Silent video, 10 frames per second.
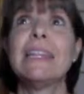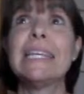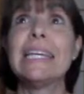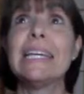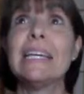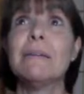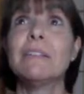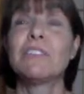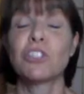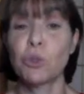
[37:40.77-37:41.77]
the
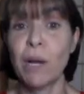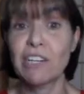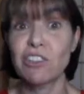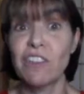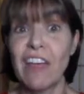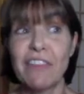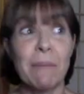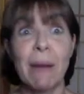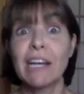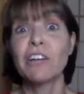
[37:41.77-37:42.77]
situation that
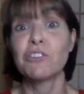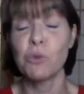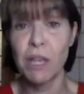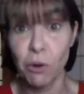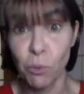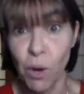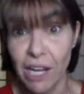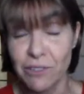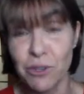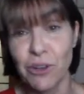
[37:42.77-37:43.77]
they might not do either
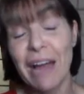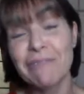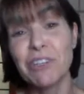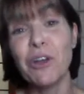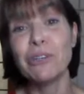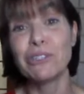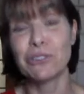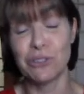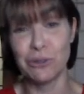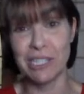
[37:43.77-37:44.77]
one. So you have to know
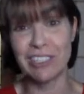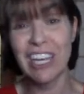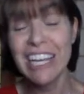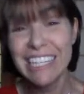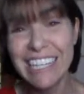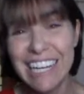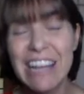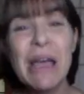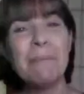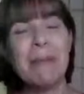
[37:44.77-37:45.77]
your students.
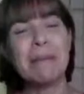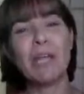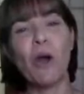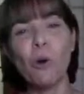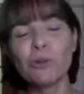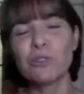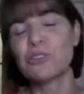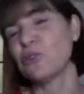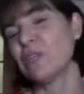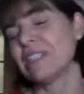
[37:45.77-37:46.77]
Maybe
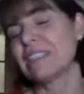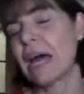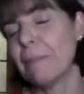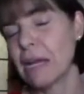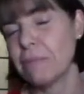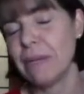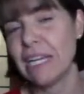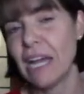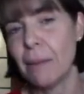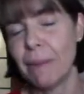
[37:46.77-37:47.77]
older students, that might
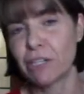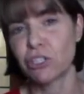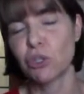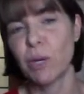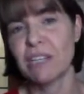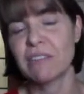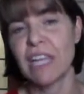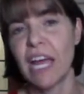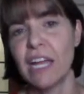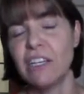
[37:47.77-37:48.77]
be a better
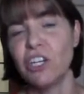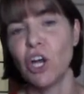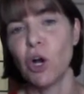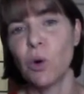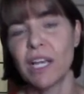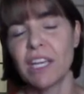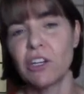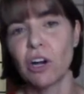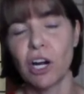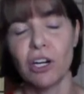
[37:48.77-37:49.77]
choice than, a
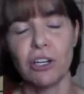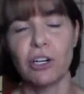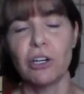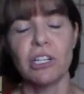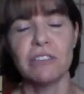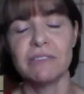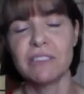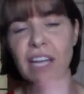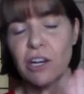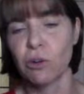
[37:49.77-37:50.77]
kindergartner or a
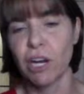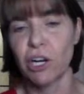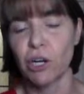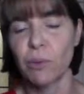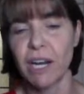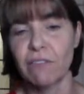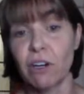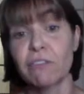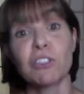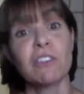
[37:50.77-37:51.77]
second grader or
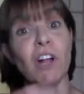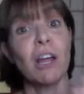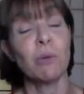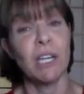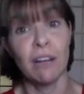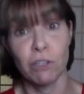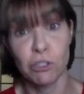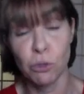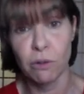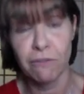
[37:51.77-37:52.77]
whatever. First of all, I would
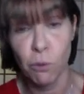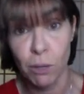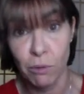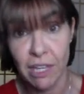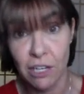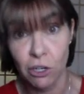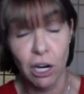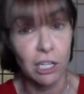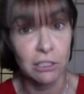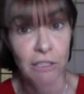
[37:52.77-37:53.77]
never do a form with
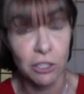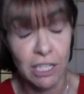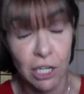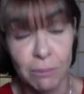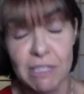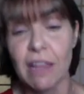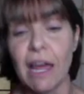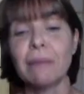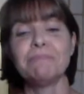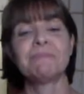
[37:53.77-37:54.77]
kindergarten. You didn't hear me
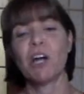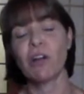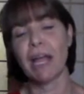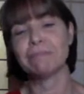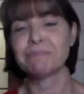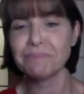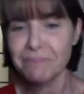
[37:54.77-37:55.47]
say that. Okay.